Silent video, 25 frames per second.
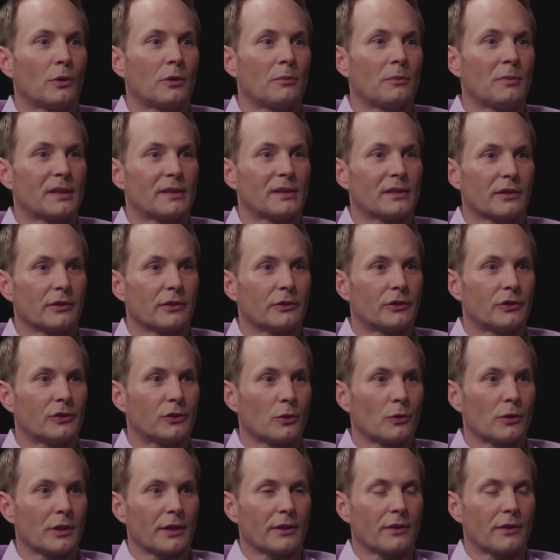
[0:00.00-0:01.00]
What makes a good
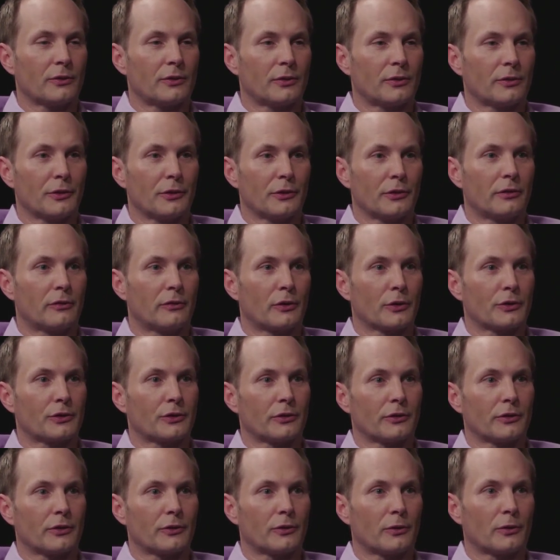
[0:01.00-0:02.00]
story? Those are
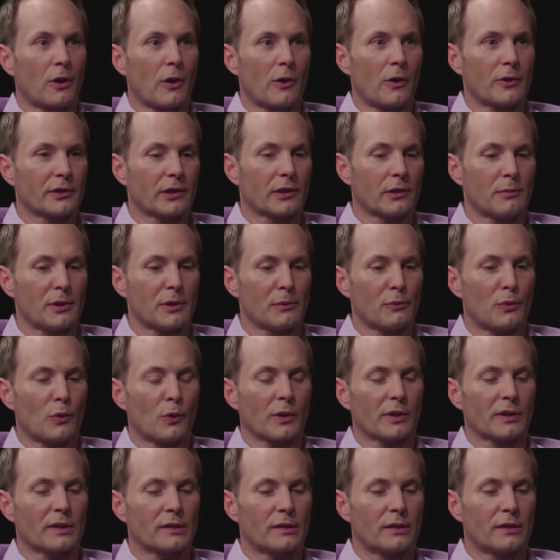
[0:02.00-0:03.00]
universal. Those are always going to be
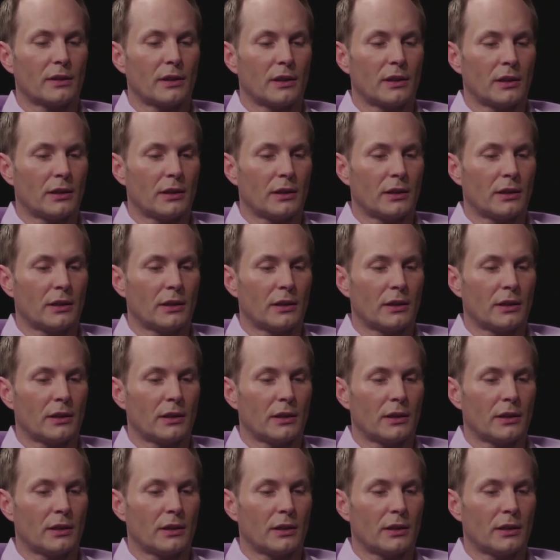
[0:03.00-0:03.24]
important.